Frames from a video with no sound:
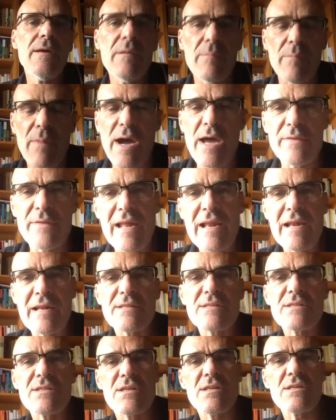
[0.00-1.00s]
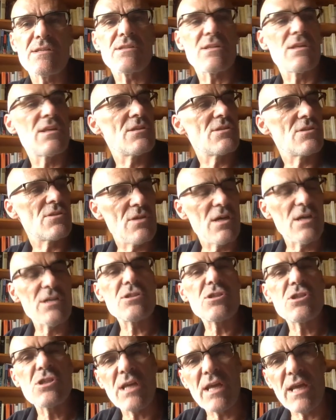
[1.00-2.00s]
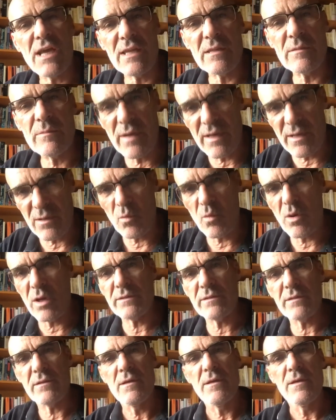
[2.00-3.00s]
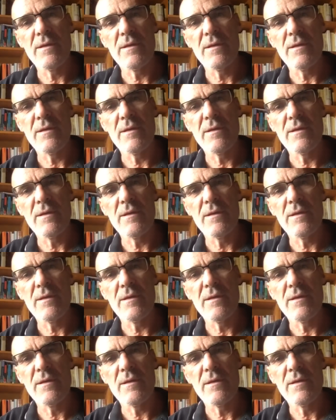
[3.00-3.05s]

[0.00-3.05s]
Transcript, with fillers: My analysis is not shared by one